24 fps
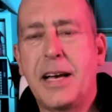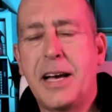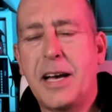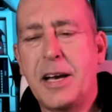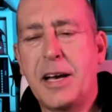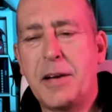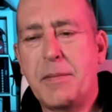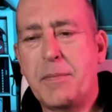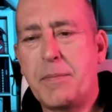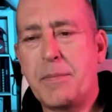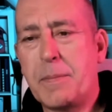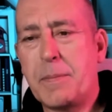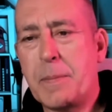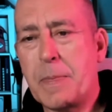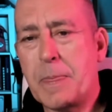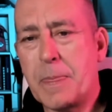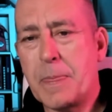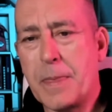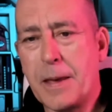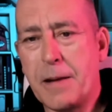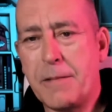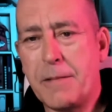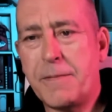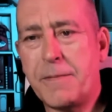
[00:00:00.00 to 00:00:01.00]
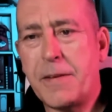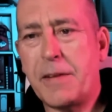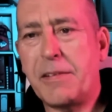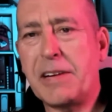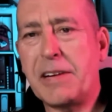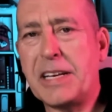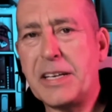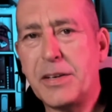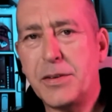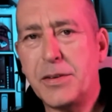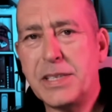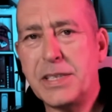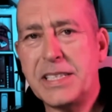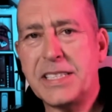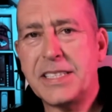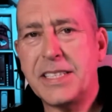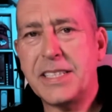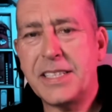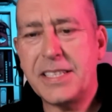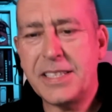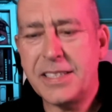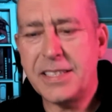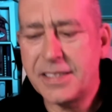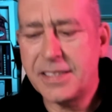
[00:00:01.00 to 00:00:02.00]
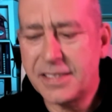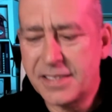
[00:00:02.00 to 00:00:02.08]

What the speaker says: they're very noisy,